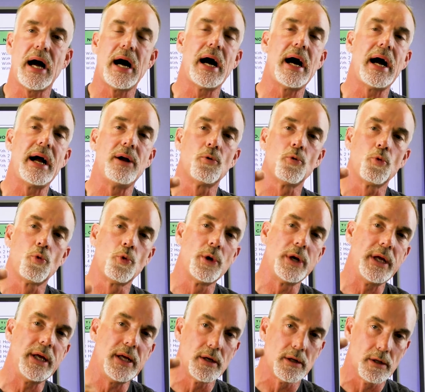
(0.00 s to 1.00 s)
I
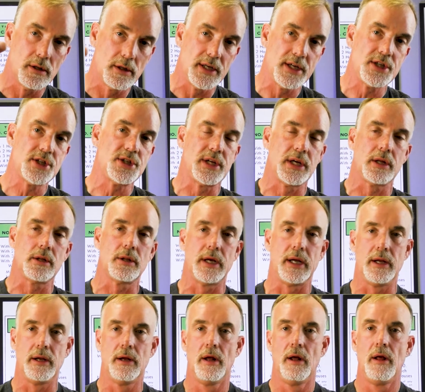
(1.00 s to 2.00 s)
realistically,
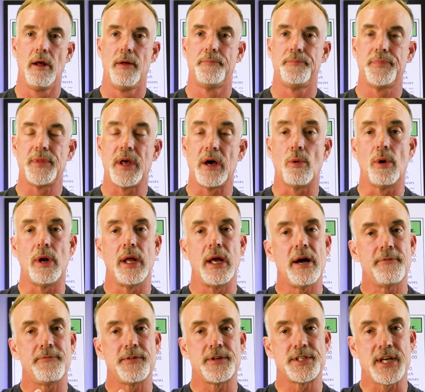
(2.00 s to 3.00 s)
I want to
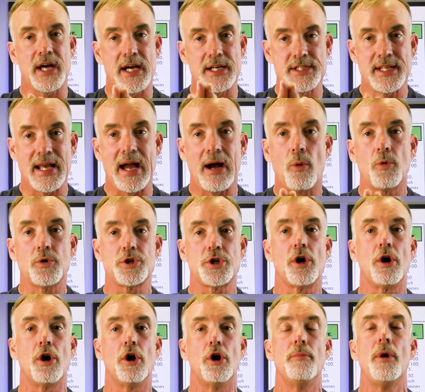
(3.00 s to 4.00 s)
emphasize that
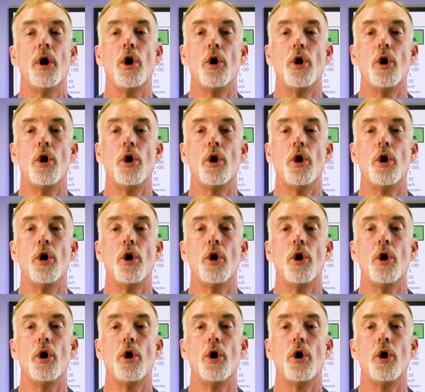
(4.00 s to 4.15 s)
term,